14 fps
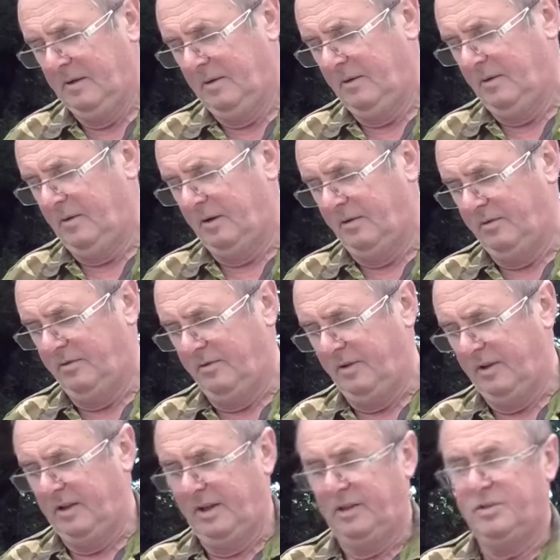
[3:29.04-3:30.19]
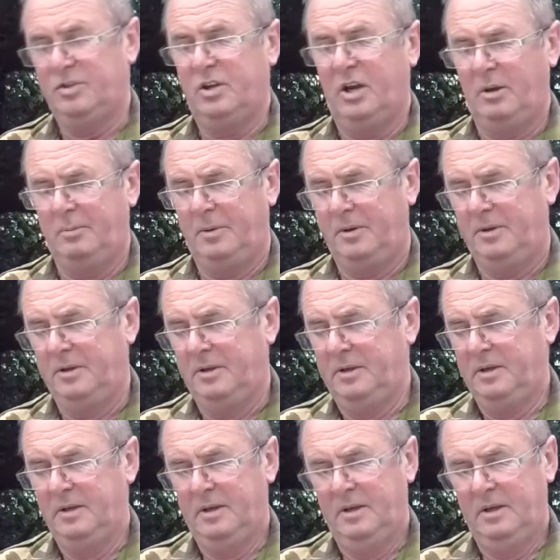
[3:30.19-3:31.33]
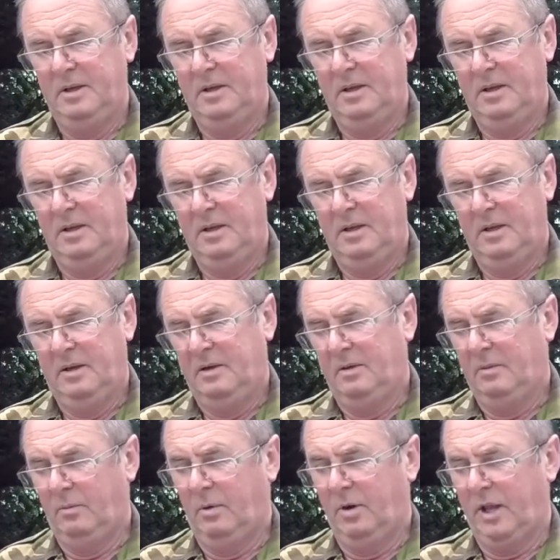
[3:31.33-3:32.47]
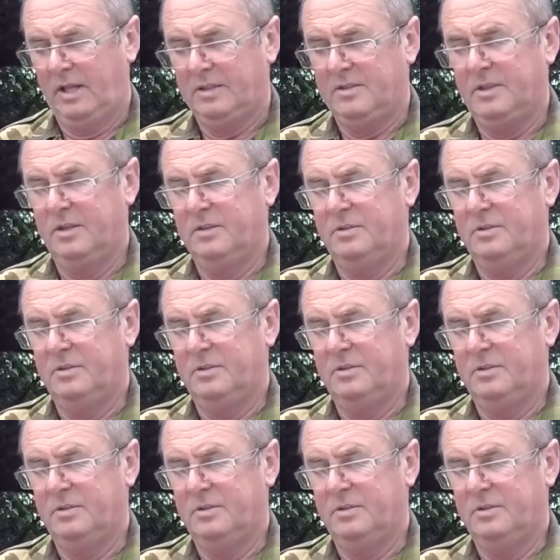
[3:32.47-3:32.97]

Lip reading: All off. And then I sharpen one end